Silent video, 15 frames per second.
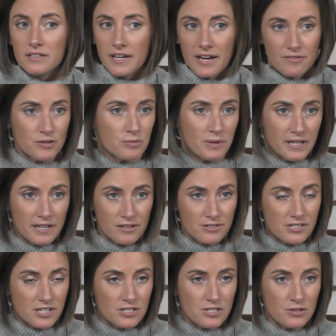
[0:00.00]
everybody
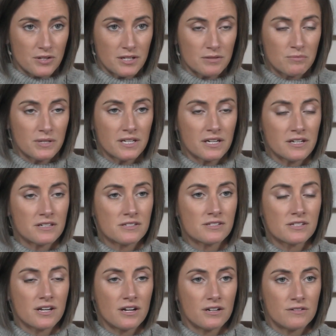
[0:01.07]
else can do it
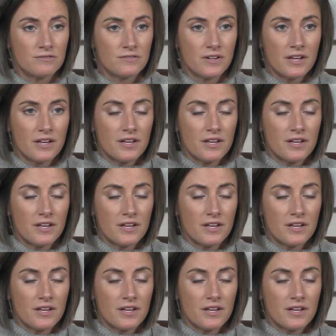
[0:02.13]
because of